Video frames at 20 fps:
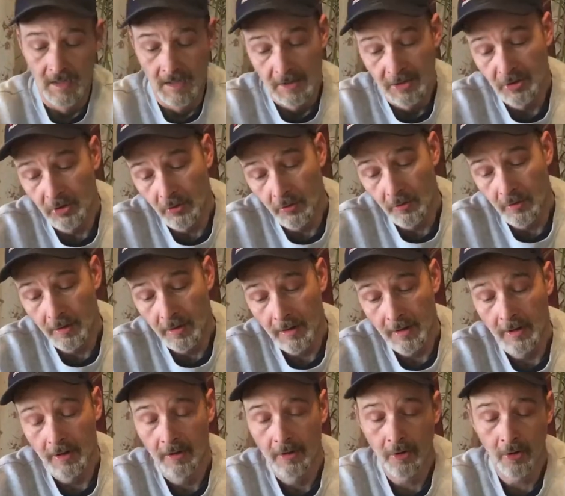
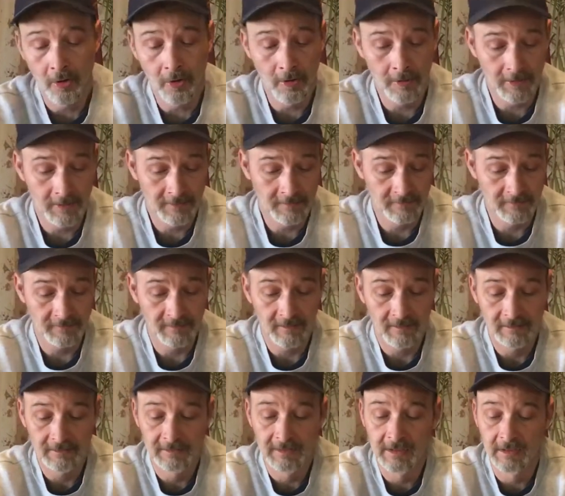Your Colgan's
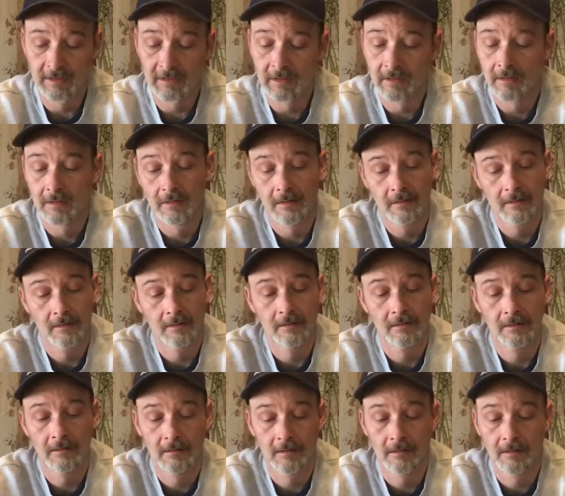little
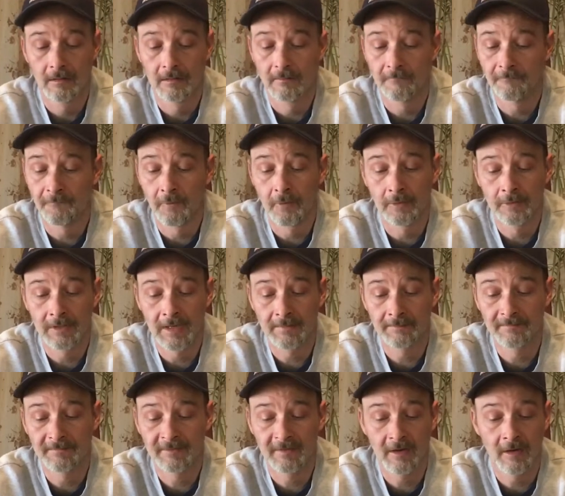
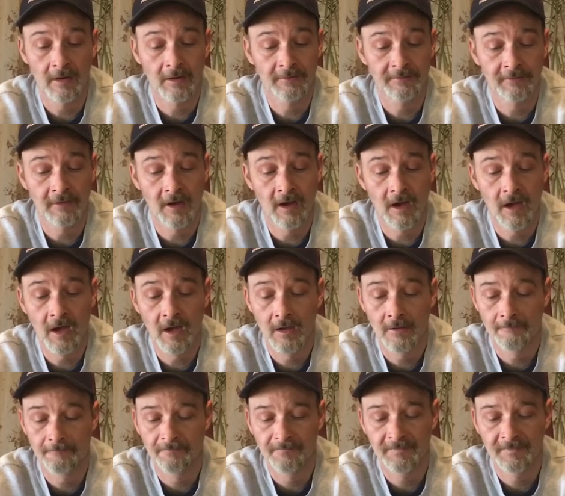fold-up Sierra saw,
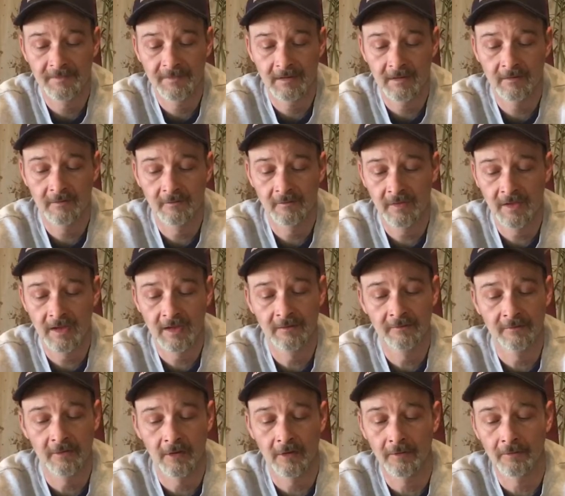these
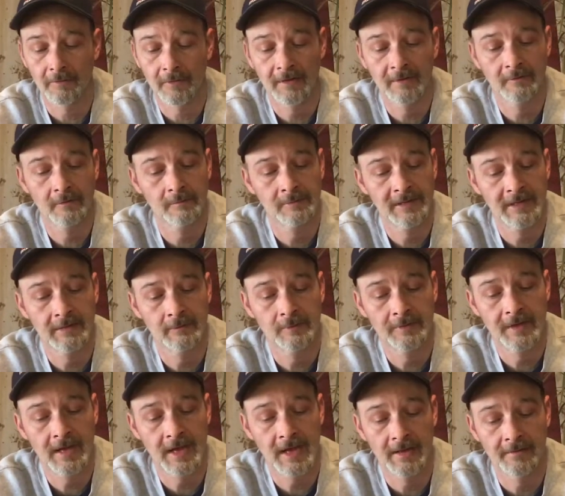things are a razor blade
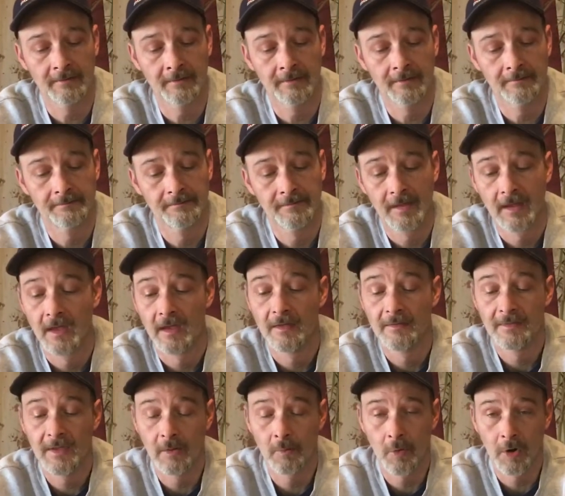with a handle.
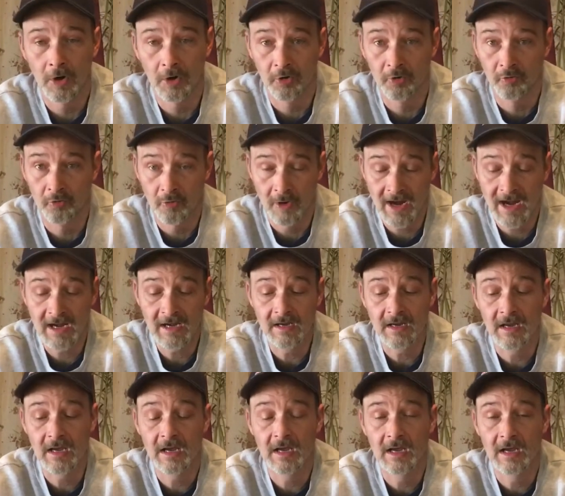They work
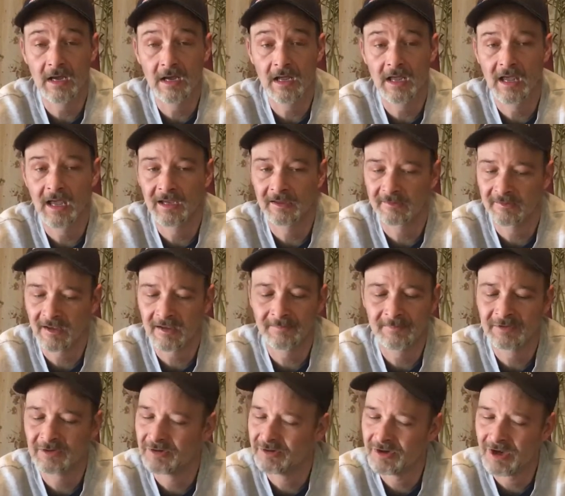great,
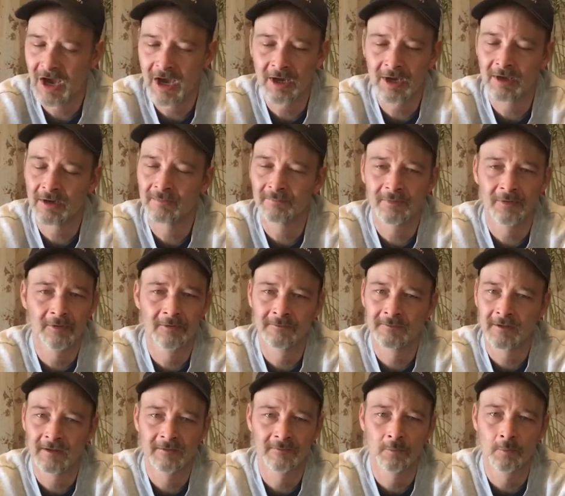except you're not going to
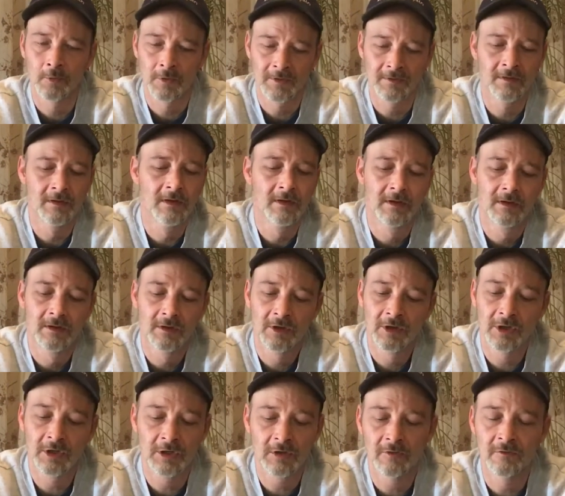process wood.
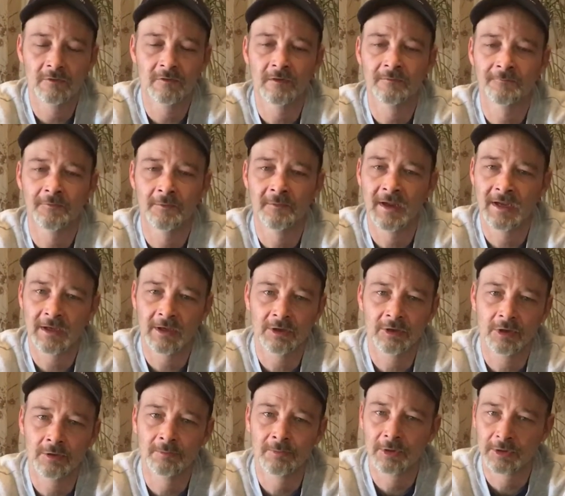You're going to use it for
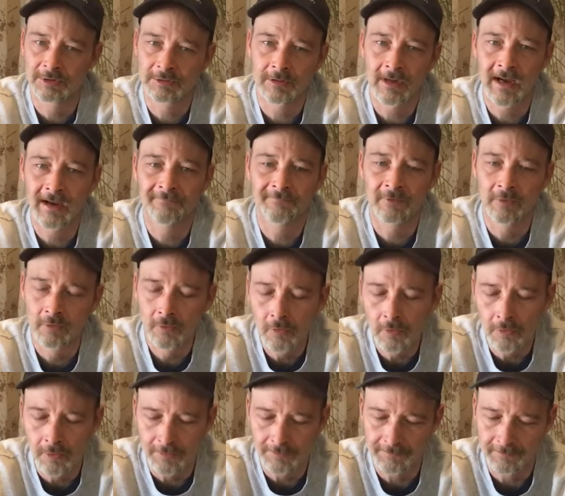making your bushcraft
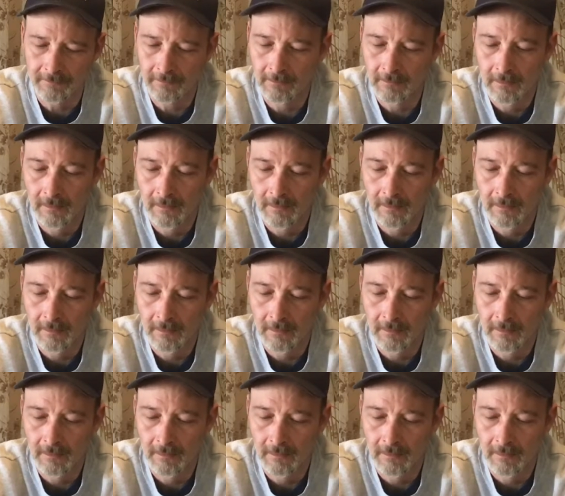tools.